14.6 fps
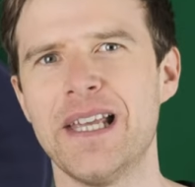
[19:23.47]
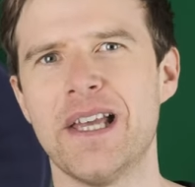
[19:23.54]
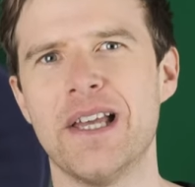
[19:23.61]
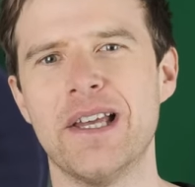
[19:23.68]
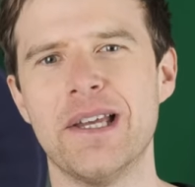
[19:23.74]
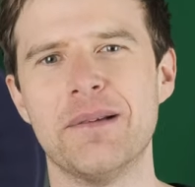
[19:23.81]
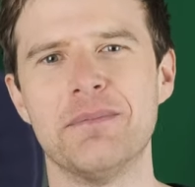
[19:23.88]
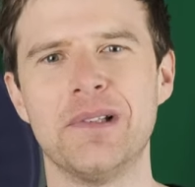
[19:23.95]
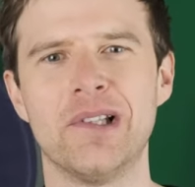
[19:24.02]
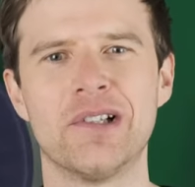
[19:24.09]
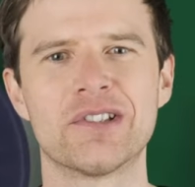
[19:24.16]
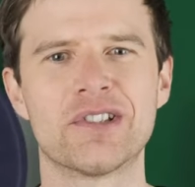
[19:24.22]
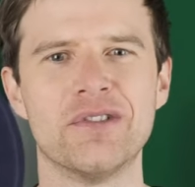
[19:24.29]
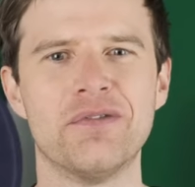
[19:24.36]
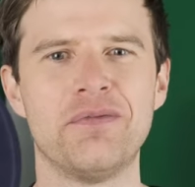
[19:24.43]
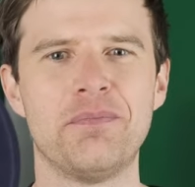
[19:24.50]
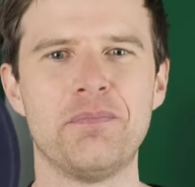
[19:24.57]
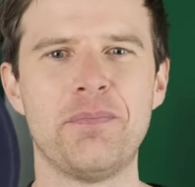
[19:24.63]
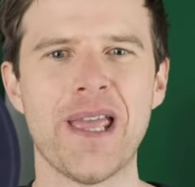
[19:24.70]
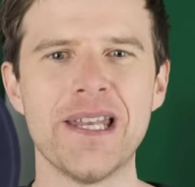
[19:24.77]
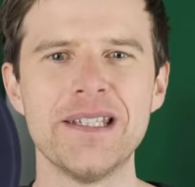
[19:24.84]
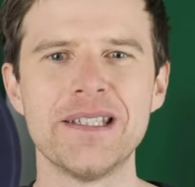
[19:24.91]
Lots of
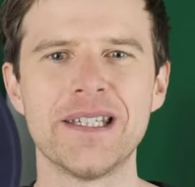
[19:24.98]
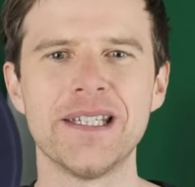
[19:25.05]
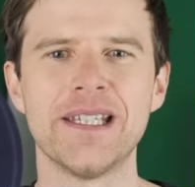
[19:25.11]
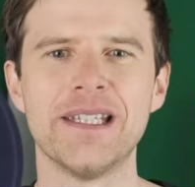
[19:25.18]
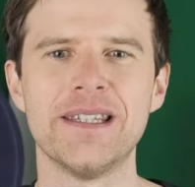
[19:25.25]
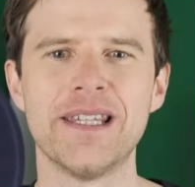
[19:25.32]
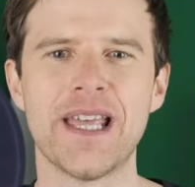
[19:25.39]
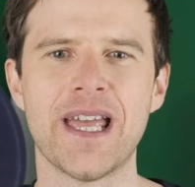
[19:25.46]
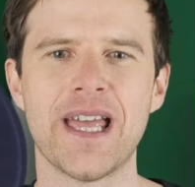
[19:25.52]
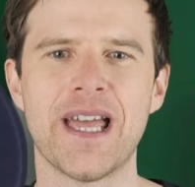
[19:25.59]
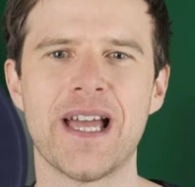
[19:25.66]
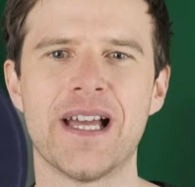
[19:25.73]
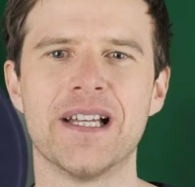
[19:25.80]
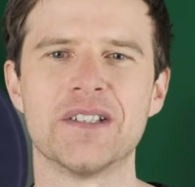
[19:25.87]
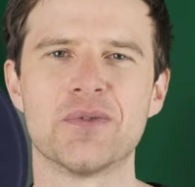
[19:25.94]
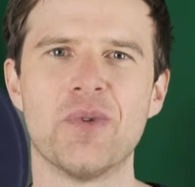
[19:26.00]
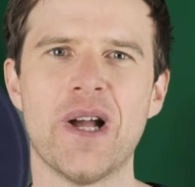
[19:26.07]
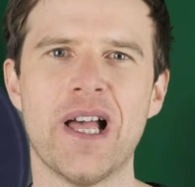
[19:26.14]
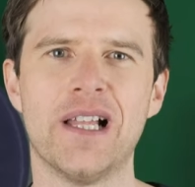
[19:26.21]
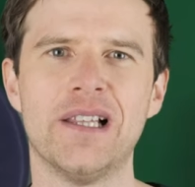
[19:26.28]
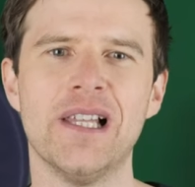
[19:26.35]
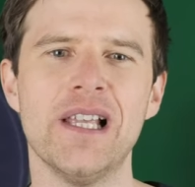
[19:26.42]
bending in there as
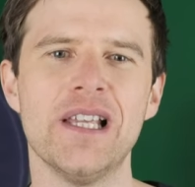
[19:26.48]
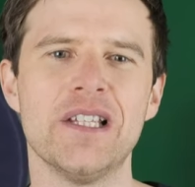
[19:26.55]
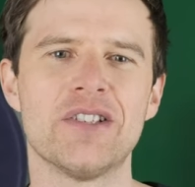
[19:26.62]
well.